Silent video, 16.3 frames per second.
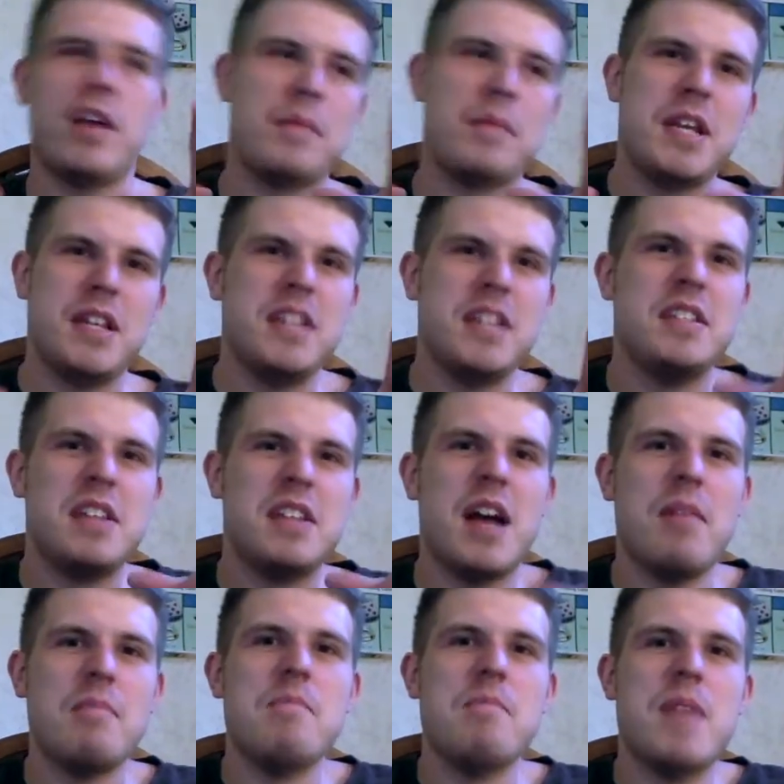I mean, he's
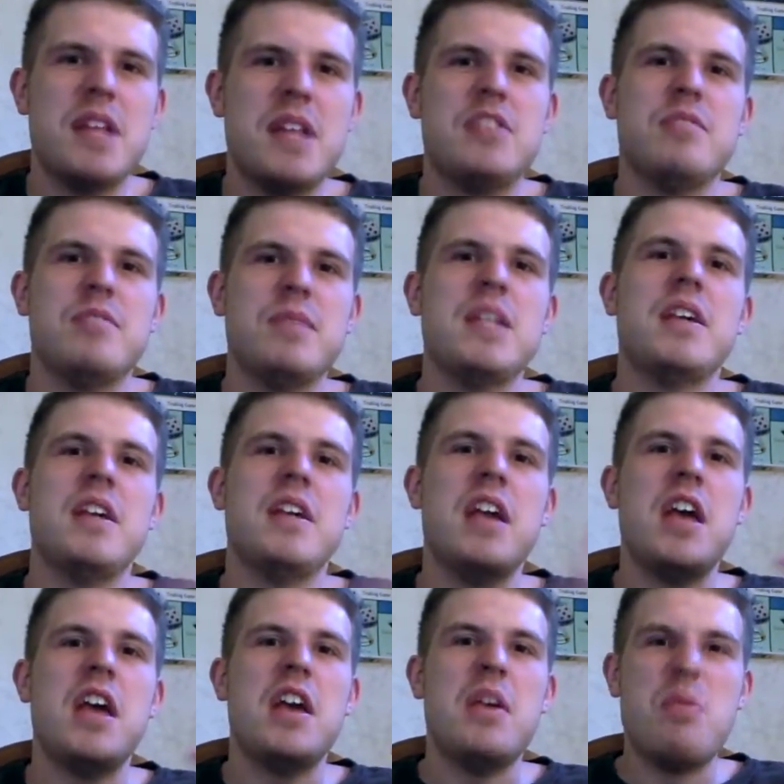not meant to
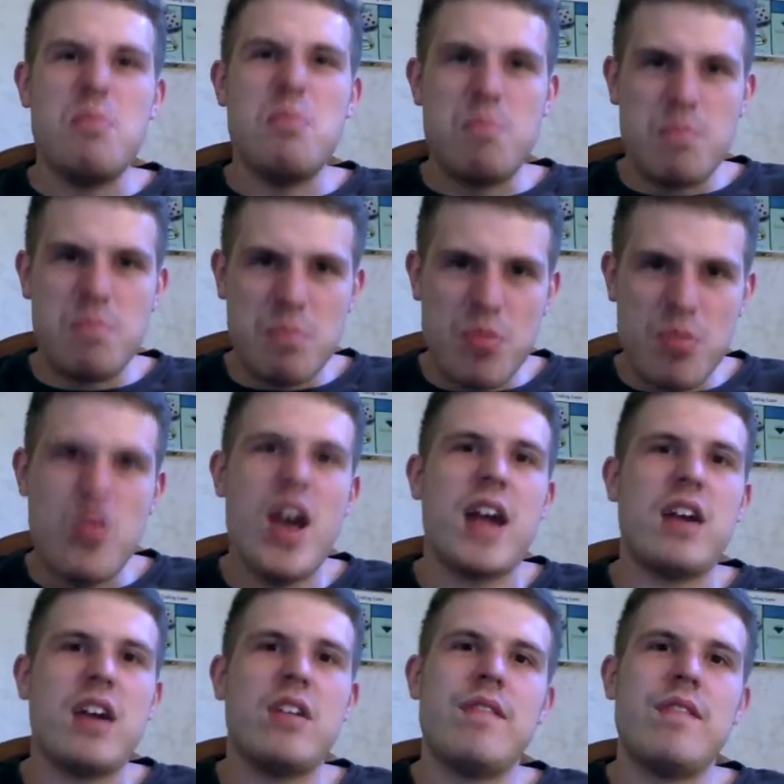be
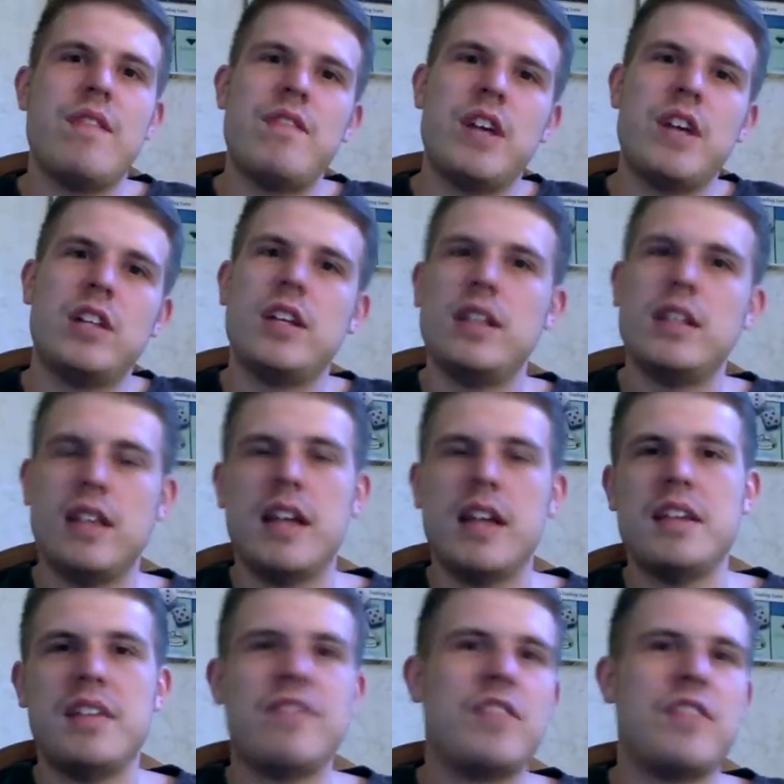that good of a villain
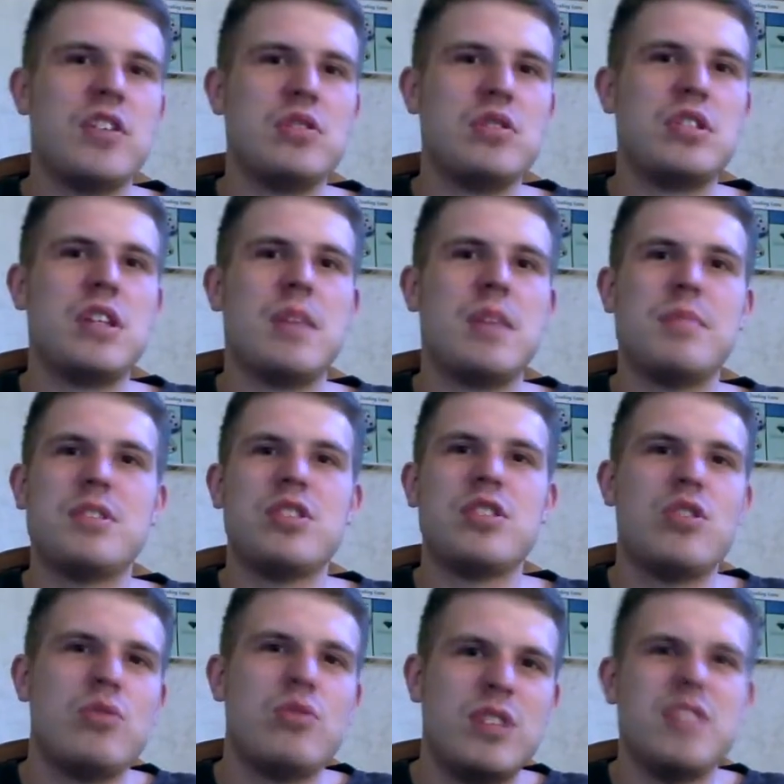like the first episode.